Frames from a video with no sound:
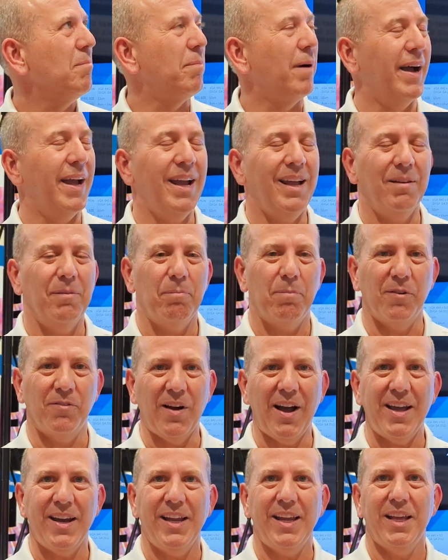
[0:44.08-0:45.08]
By
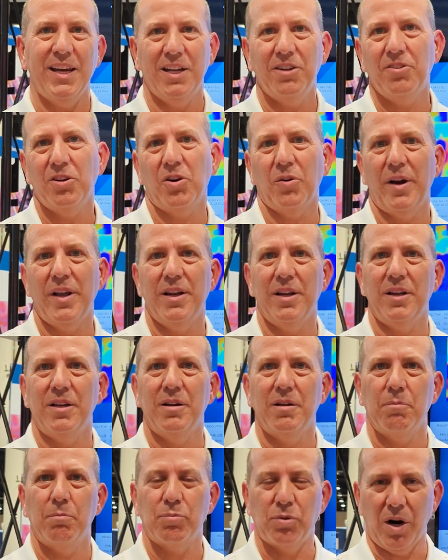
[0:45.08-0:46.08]
providing an integrated
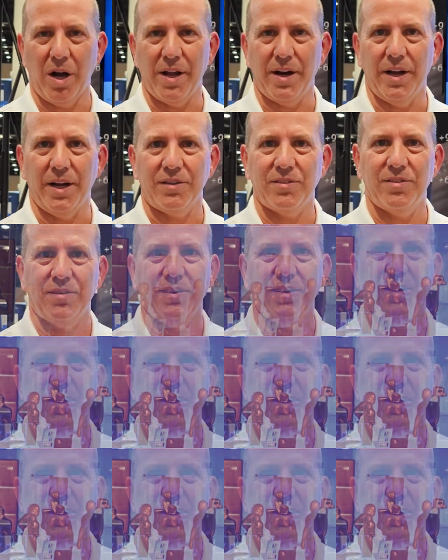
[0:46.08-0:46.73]
product,